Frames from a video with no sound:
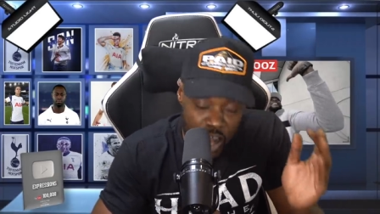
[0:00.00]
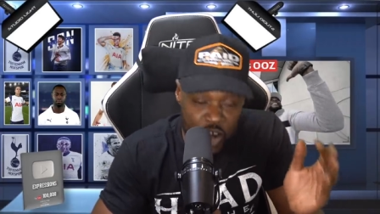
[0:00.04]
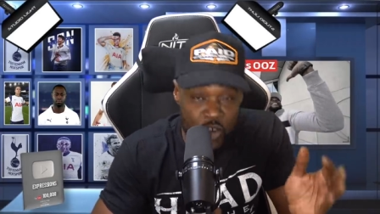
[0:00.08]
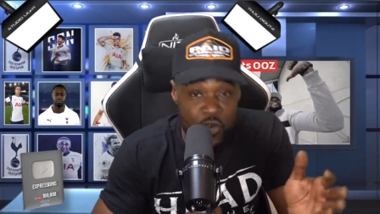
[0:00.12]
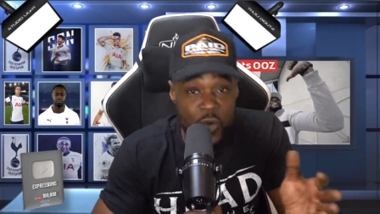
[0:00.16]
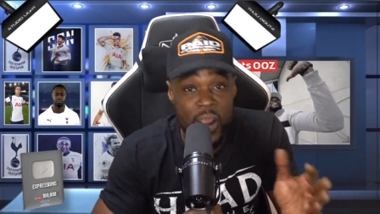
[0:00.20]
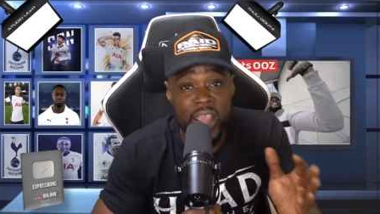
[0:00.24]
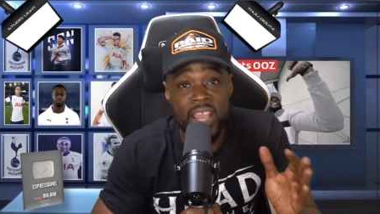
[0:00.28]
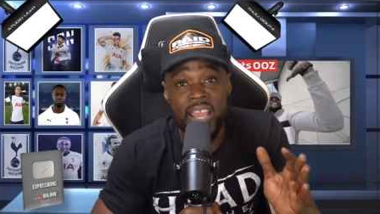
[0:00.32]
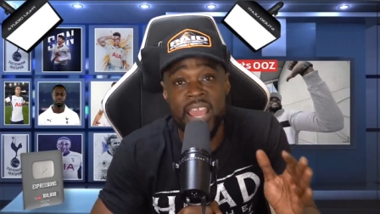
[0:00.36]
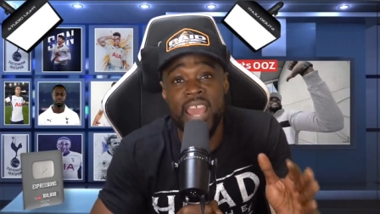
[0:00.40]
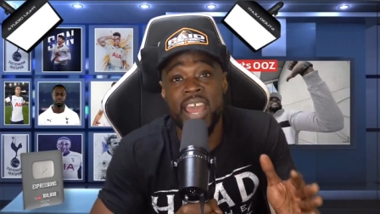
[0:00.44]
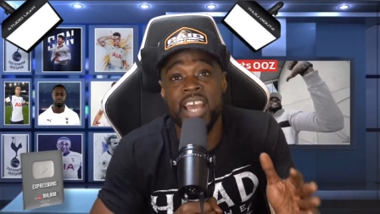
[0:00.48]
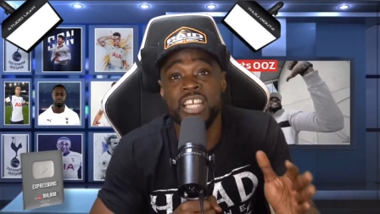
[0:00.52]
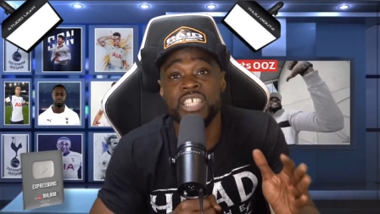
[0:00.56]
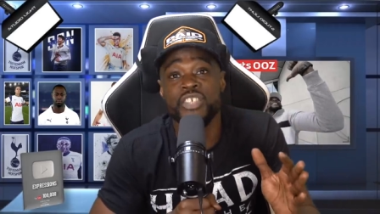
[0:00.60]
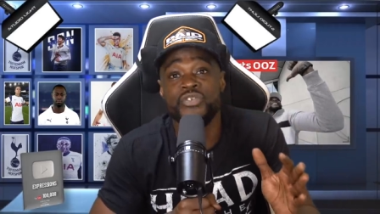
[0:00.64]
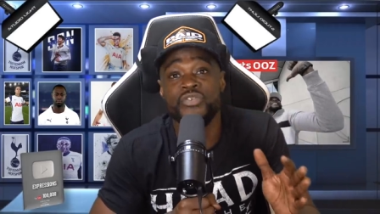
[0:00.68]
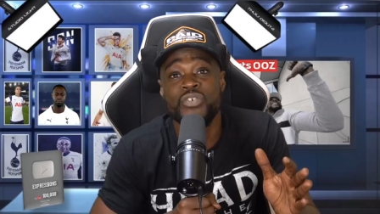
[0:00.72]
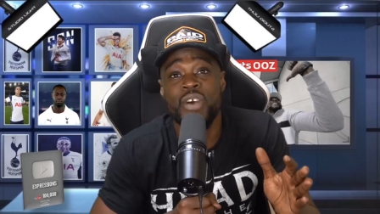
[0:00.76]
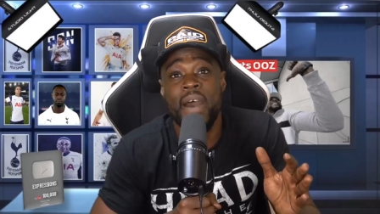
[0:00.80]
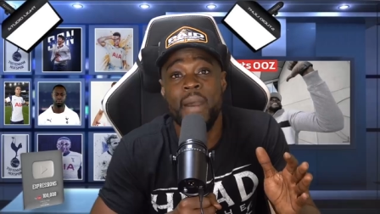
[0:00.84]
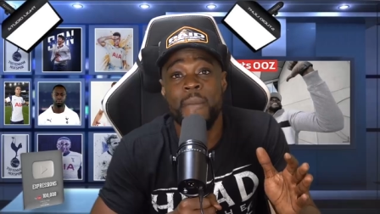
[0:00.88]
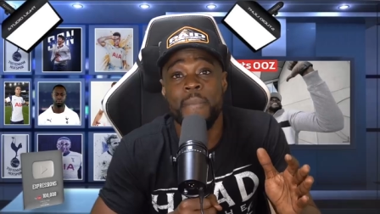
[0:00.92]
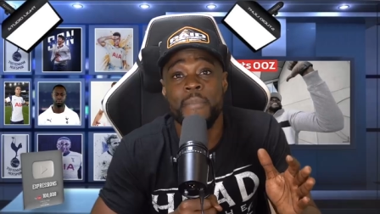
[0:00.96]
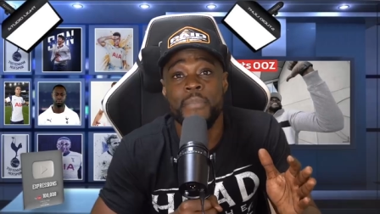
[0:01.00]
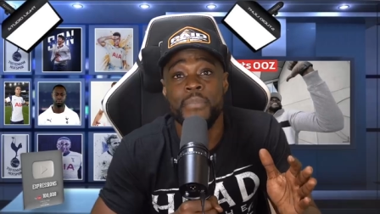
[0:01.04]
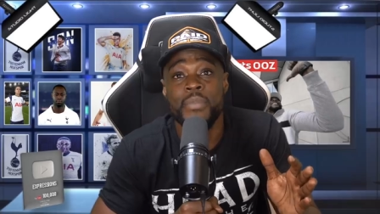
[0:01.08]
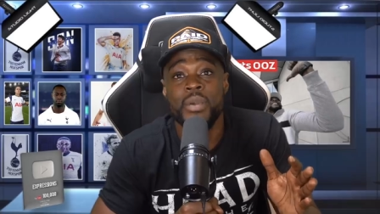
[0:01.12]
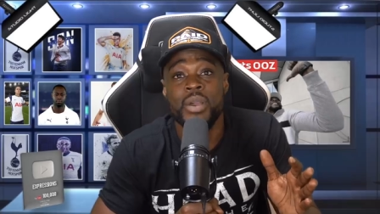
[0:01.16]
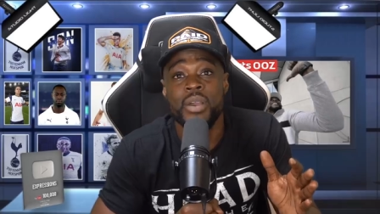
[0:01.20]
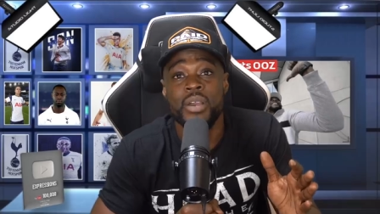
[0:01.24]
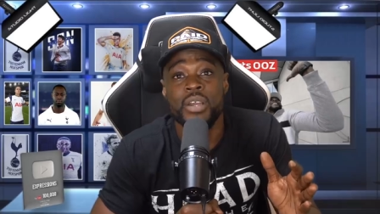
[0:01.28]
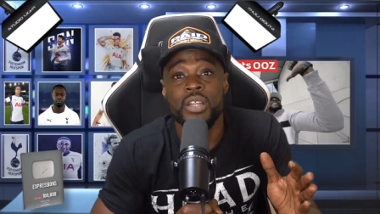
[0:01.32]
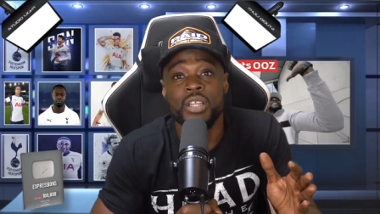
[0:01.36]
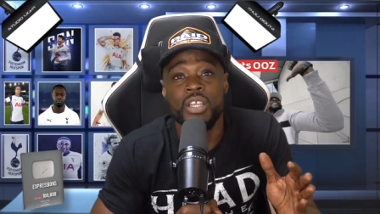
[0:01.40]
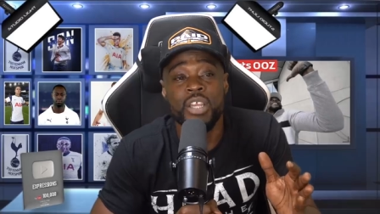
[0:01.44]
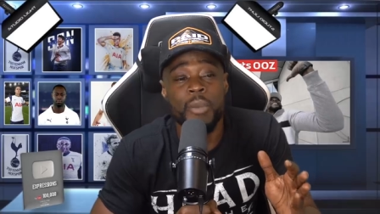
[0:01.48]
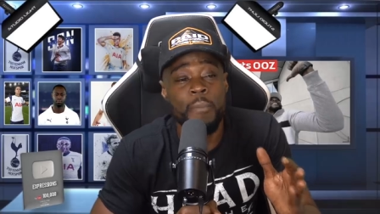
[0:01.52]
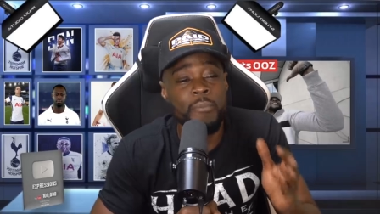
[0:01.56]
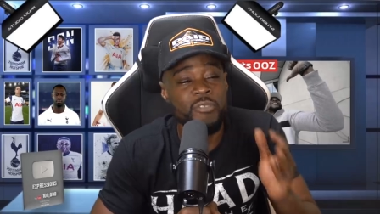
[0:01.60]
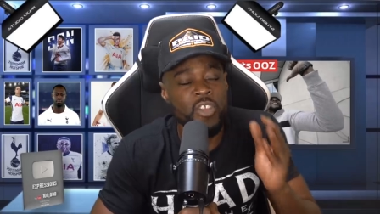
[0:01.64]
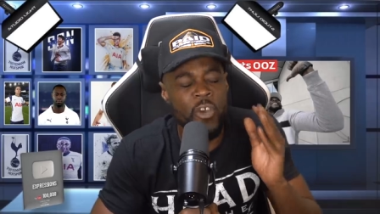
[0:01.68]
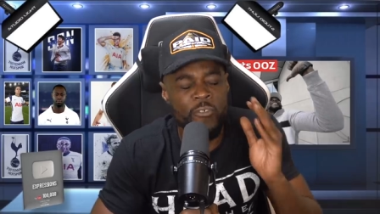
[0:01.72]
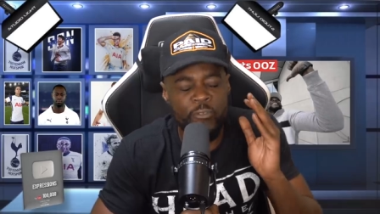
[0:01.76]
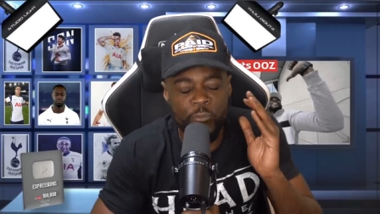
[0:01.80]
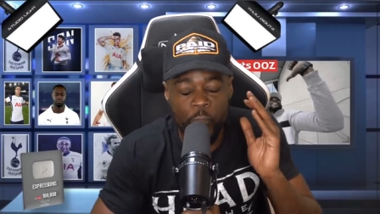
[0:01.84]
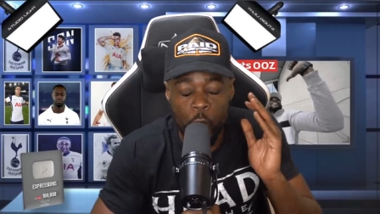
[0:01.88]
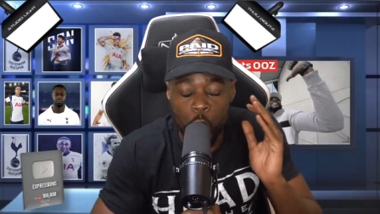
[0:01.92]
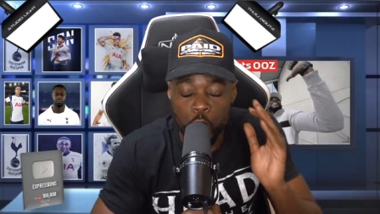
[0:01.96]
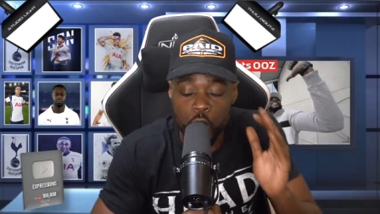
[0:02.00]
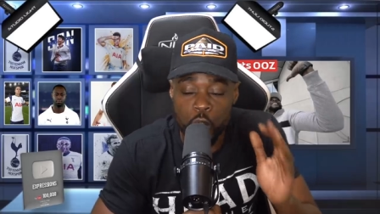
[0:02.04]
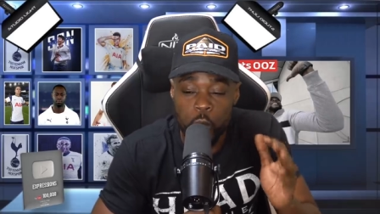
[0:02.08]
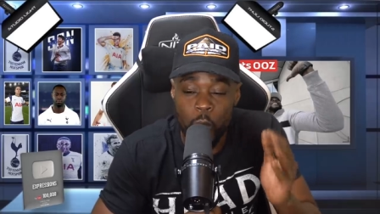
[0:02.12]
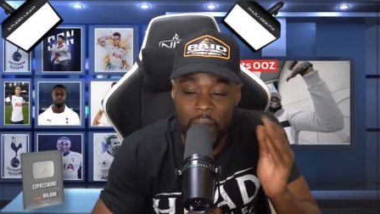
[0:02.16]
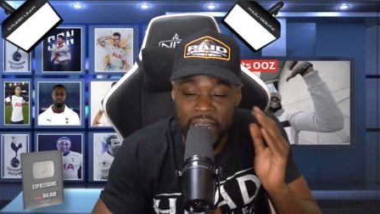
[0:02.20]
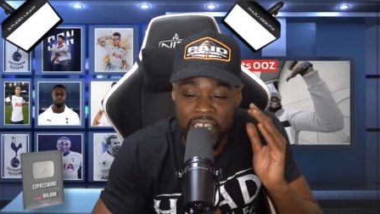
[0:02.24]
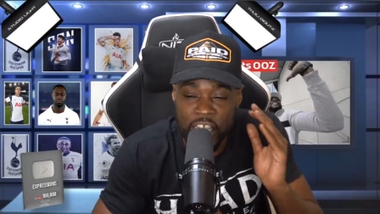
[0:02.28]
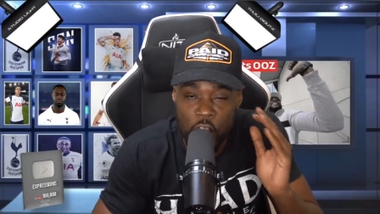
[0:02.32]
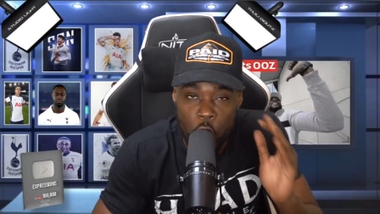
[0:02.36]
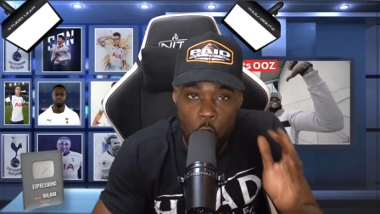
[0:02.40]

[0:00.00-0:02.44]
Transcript: of grey hairs, fam, the, the 420